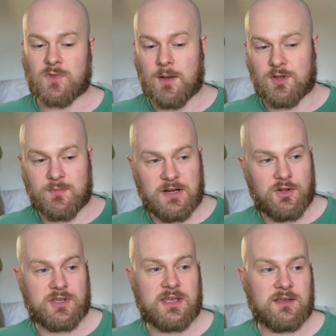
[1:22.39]
I'm going to be
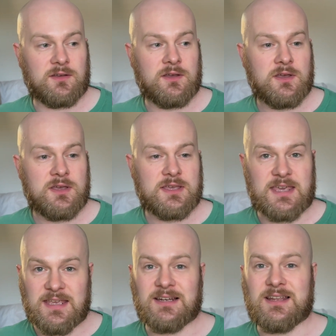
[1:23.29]
looking
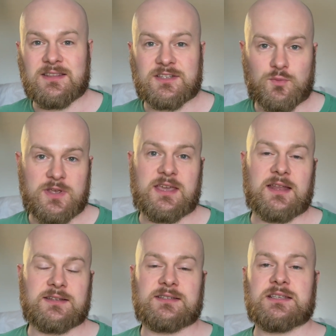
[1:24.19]
keenly this
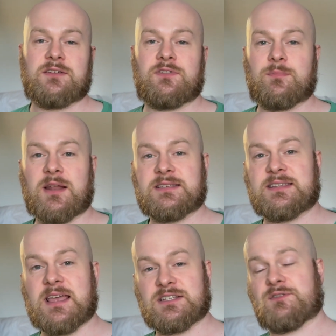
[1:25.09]
weekend to see if he plays
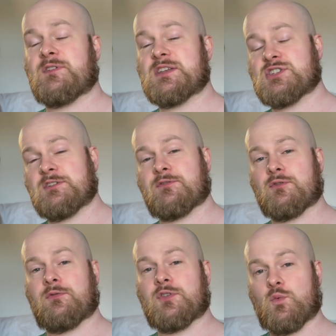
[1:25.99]
against Fiji
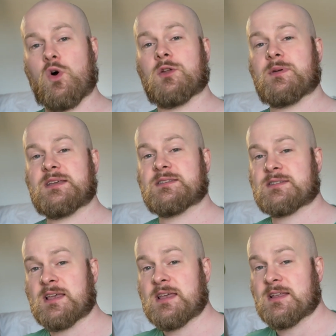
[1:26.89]
for the
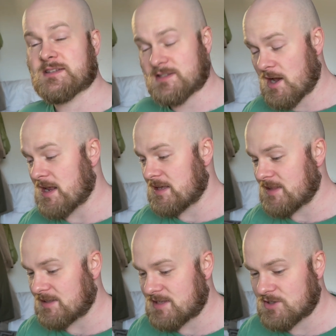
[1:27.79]
Wallabies, starting in
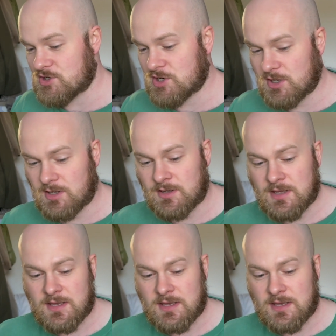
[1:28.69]
that 10 shirt.